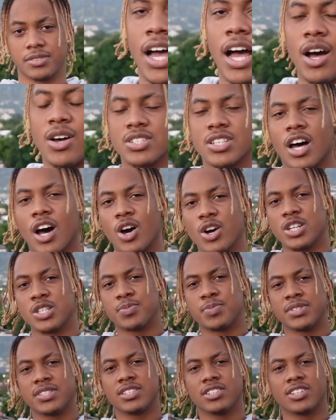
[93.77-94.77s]
I was always
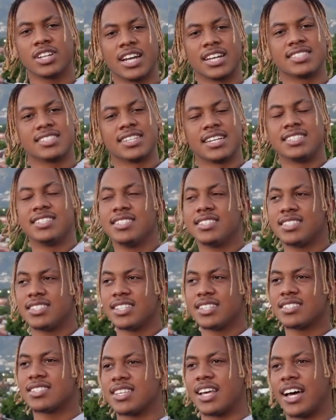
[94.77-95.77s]
pretty good at
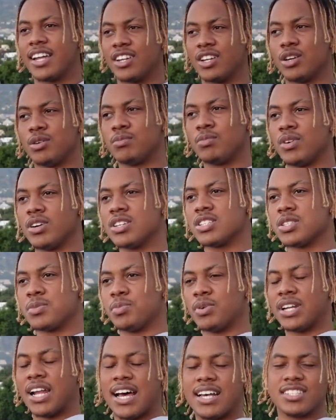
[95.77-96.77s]
statistics and numbers,
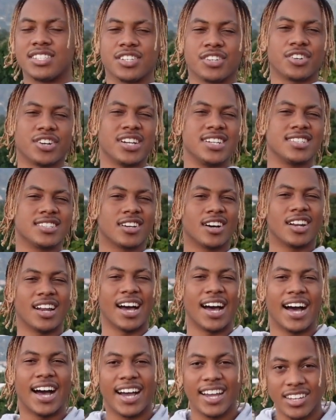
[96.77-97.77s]
but as the grades got
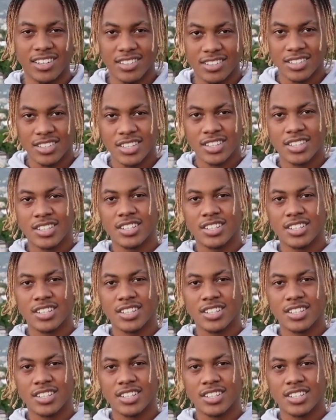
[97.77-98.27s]
higher,